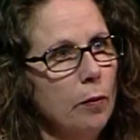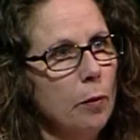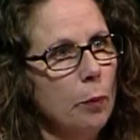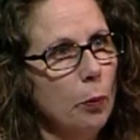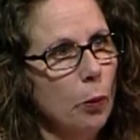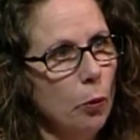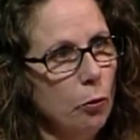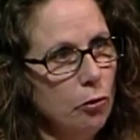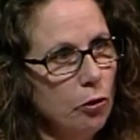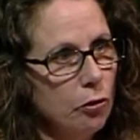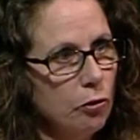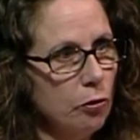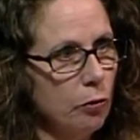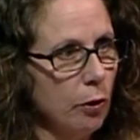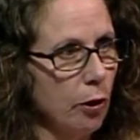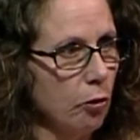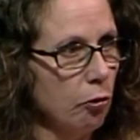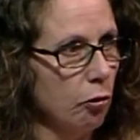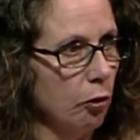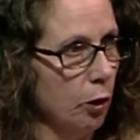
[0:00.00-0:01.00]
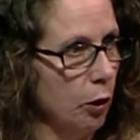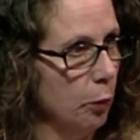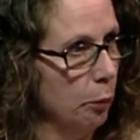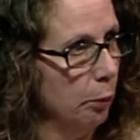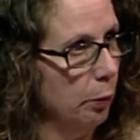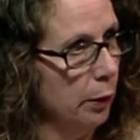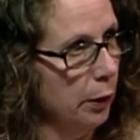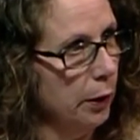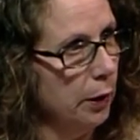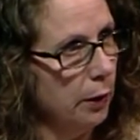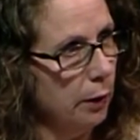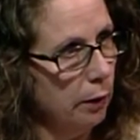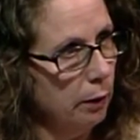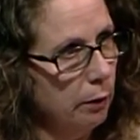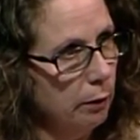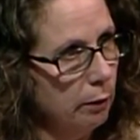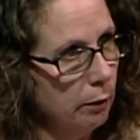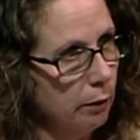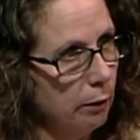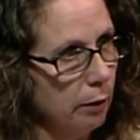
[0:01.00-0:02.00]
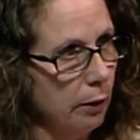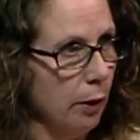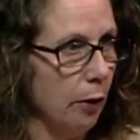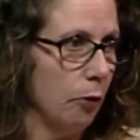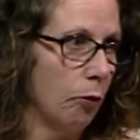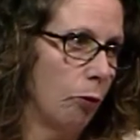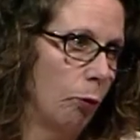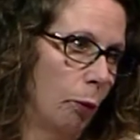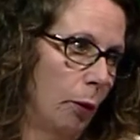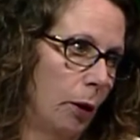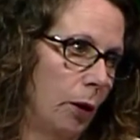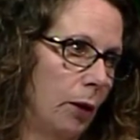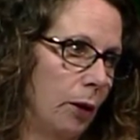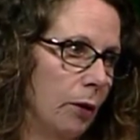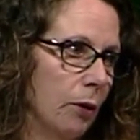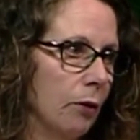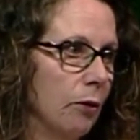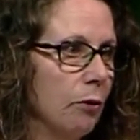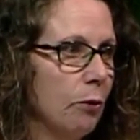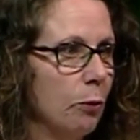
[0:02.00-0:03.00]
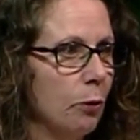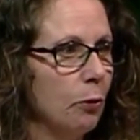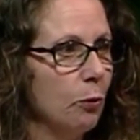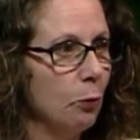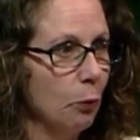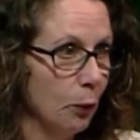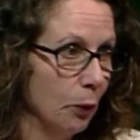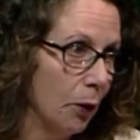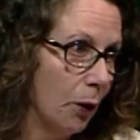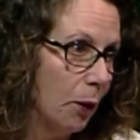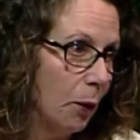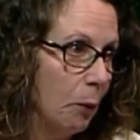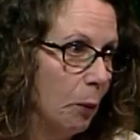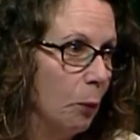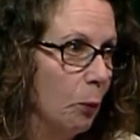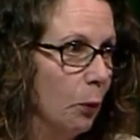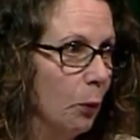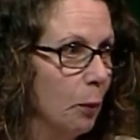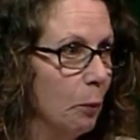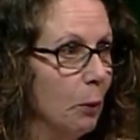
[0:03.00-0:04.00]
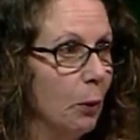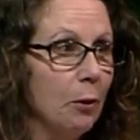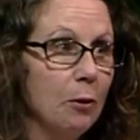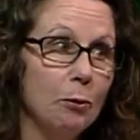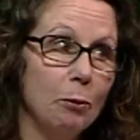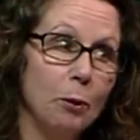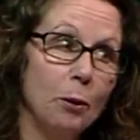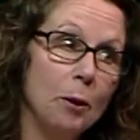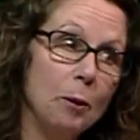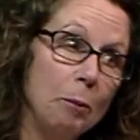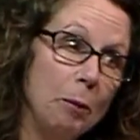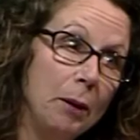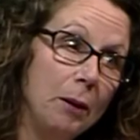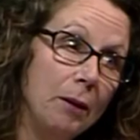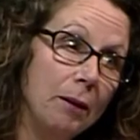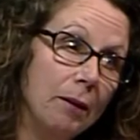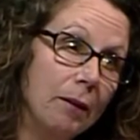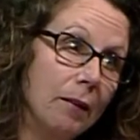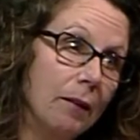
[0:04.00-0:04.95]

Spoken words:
the projects are actually completed in the next 20 years, which we're not going to be worried about because we're going to be